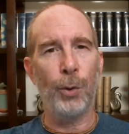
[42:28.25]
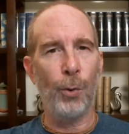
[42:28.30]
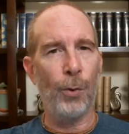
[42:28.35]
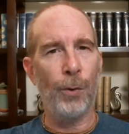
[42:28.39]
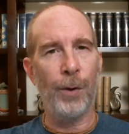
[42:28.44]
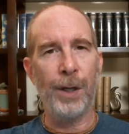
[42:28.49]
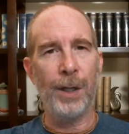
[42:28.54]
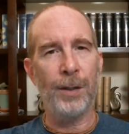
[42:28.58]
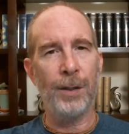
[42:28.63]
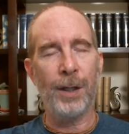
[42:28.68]

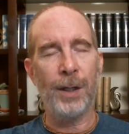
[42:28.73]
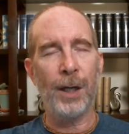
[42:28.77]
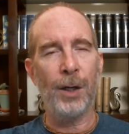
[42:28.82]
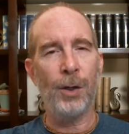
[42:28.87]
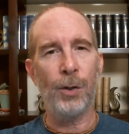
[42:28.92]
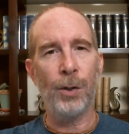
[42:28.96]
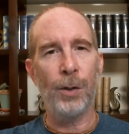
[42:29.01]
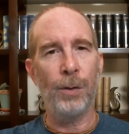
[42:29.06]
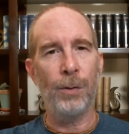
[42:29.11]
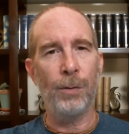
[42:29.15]

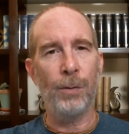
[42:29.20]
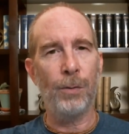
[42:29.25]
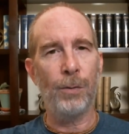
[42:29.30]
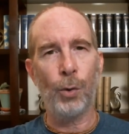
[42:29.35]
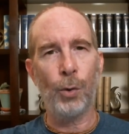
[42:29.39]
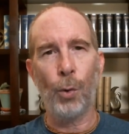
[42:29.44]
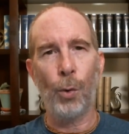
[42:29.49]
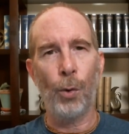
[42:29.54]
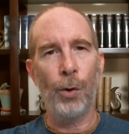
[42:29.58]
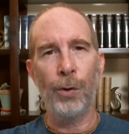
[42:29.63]
orientation
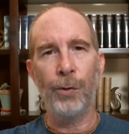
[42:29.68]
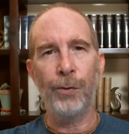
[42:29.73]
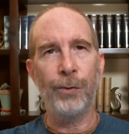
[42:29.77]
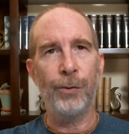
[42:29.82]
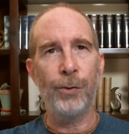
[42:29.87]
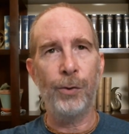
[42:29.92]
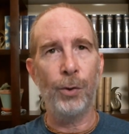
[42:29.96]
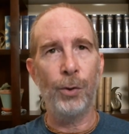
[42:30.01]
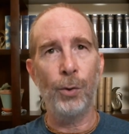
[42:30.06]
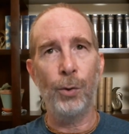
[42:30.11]
towards
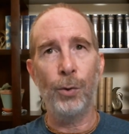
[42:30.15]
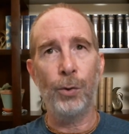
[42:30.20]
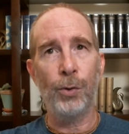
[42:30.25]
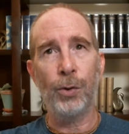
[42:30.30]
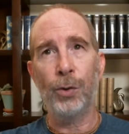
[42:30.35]
due